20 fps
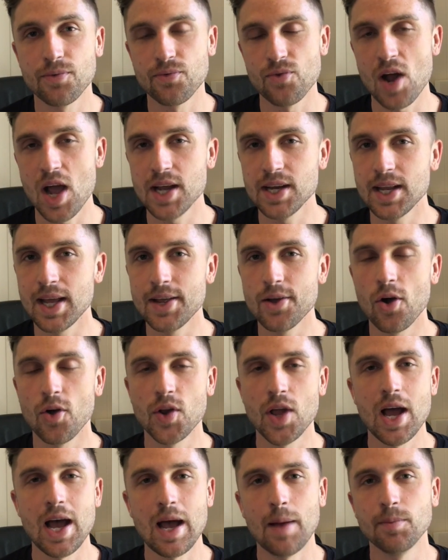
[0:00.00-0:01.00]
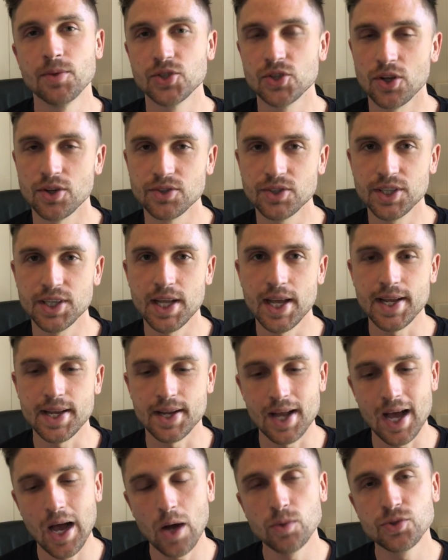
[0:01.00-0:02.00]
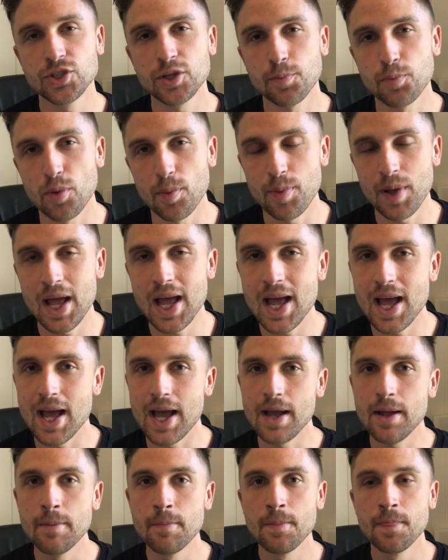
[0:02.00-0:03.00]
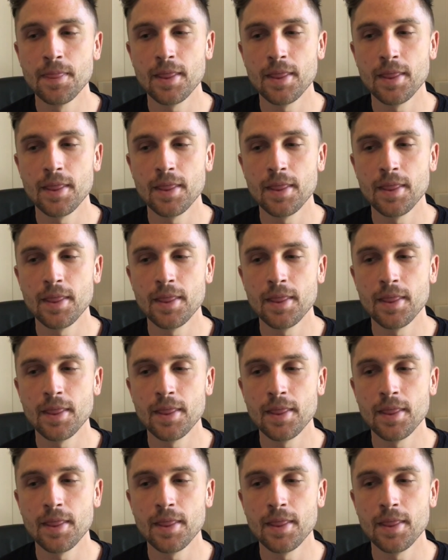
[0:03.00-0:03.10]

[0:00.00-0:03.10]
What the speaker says: Friday on Amazon today and how to prepare,